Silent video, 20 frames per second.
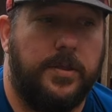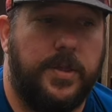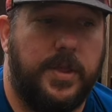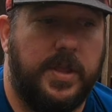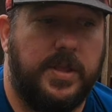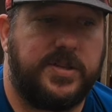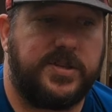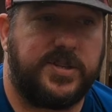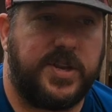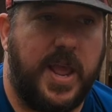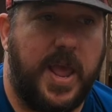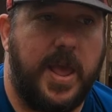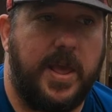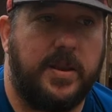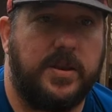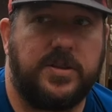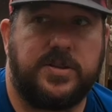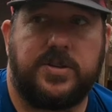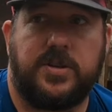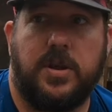The
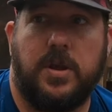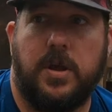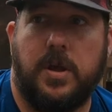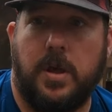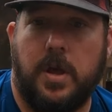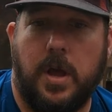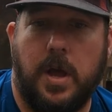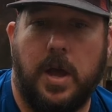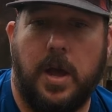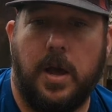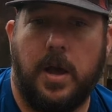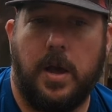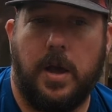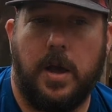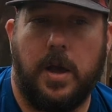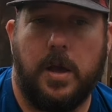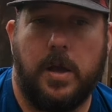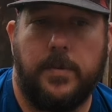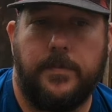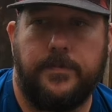stands
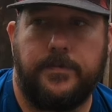uh,